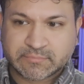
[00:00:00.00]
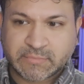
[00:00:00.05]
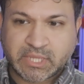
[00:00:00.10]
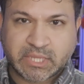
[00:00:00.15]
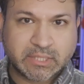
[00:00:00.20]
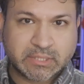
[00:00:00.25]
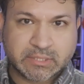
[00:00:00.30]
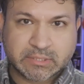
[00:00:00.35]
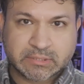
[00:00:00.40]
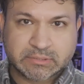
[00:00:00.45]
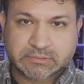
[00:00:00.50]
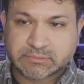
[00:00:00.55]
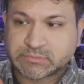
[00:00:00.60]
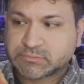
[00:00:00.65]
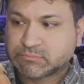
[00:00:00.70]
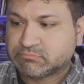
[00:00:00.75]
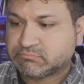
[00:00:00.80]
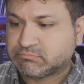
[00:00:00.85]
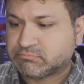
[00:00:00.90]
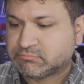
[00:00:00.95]
like,
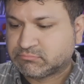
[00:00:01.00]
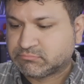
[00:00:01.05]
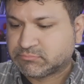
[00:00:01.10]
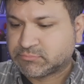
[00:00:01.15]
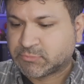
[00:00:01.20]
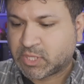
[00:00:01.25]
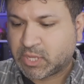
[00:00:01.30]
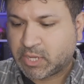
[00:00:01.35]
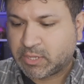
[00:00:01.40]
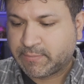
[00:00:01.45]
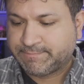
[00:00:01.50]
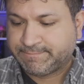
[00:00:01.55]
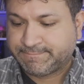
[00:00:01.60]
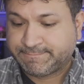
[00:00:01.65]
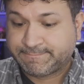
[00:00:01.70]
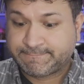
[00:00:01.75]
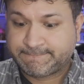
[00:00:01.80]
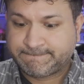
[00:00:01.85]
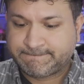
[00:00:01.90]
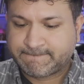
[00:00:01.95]
okay.
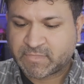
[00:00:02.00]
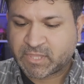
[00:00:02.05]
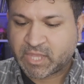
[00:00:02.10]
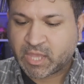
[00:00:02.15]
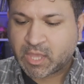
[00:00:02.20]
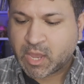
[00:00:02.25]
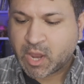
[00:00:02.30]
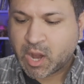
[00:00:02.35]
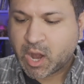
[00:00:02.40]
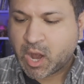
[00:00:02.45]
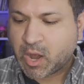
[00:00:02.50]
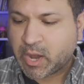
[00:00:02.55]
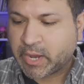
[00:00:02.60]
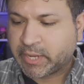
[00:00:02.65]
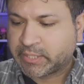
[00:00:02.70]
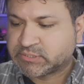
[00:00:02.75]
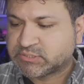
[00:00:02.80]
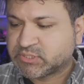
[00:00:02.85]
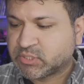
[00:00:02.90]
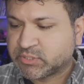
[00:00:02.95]
All
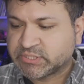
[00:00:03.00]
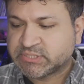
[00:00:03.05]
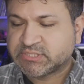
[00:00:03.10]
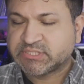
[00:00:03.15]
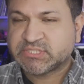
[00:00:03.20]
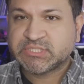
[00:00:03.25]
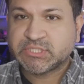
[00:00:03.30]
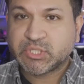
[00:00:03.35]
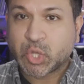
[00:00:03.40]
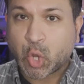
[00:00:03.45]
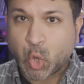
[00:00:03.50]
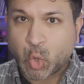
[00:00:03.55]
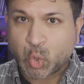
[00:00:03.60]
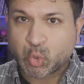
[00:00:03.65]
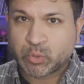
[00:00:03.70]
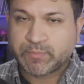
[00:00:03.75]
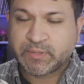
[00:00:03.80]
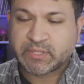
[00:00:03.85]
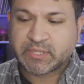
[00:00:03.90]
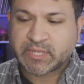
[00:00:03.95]
right, so this is an
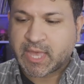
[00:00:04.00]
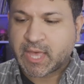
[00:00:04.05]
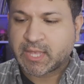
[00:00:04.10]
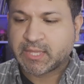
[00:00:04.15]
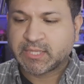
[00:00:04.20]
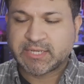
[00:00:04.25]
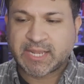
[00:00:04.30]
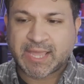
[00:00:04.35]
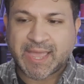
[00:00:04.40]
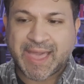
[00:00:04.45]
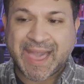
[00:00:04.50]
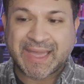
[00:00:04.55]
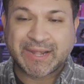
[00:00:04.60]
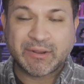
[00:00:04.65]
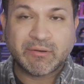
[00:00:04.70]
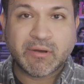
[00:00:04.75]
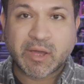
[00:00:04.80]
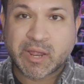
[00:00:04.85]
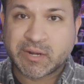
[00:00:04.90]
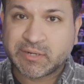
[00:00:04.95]
old Billie Holiday. I
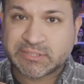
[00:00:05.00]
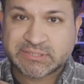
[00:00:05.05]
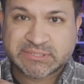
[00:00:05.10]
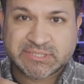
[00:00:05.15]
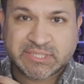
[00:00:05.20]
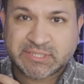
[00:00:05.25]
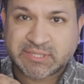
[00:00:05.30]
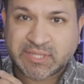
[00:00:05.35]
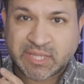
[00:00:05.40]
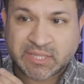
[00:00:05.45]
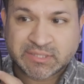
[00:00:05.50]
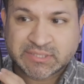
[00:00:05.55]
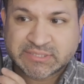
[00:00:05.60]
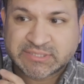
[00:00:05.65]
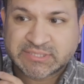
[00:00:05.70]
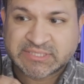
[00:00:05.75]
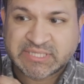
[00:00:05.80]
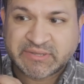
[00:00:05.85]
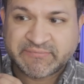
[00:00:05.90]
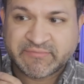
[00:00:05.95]
don't honestly think
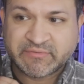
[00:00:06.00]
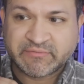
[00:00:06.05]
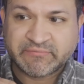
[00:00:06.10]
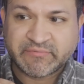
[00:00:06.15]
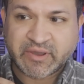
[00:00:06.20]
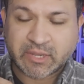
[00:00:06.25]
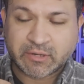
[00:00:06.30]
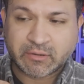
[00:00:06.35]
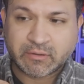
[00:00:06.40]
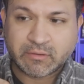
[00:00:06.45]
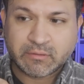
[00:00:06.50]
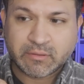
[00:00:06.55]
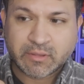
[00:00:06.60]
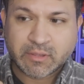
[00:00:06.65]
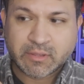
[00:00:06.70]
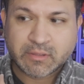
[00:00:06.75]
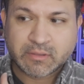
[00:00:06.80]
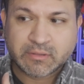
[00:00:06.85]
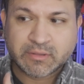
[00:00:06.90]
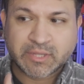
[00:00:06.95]
this is even vinyl.
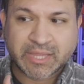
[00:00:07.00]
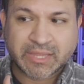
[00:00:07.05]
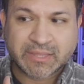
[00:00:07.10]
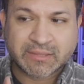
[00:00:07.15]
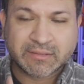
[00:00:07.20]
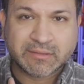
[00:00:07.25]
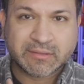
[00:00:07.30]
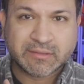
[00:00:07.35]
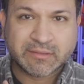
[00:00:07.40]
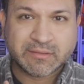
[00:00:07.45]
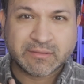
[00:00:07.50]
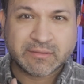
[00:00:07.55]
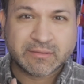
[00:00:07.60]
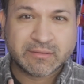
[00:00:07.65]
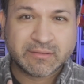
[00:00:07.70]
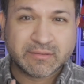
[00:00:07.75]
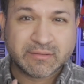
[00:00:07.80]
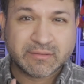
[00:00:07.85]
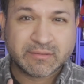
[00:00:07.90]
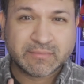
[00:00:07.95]
Like,
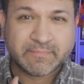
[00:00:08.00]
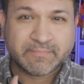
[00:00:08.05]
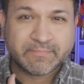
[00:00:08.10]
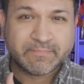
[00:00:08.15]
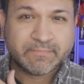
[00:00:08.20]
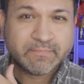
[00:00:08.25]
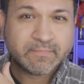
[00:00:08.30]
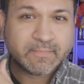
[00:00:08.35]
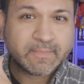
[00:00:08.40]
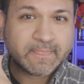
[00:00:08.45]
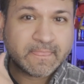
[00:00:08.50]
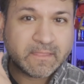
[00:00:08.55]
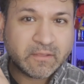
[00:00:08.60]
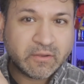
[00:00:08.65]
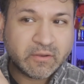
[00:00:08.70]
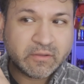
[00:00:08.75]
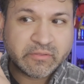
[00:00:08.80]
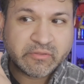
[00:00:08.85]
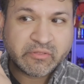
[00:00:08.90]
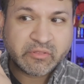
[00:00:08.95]

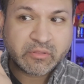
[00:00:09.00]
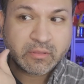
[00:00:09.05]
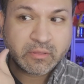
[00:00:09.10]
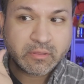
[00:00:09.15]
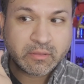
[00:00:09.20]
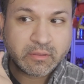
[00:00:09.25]
you hear this?